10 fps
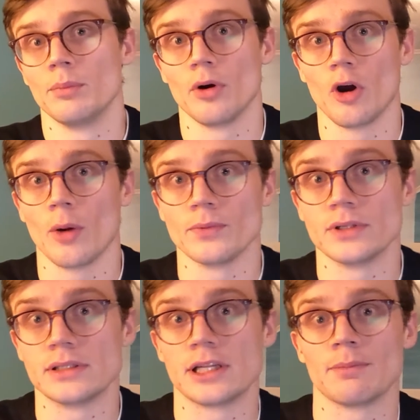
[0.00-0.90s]

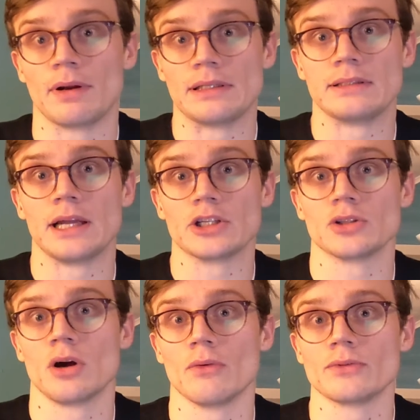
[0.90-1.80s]
perhaps the
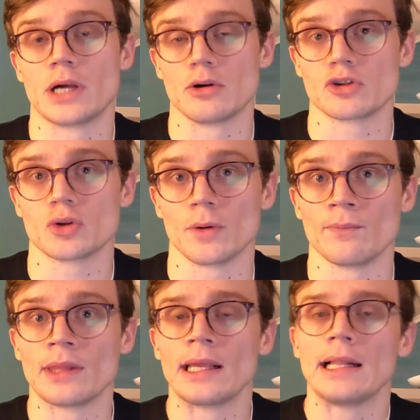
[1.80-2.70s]
stigmatization of South Shore.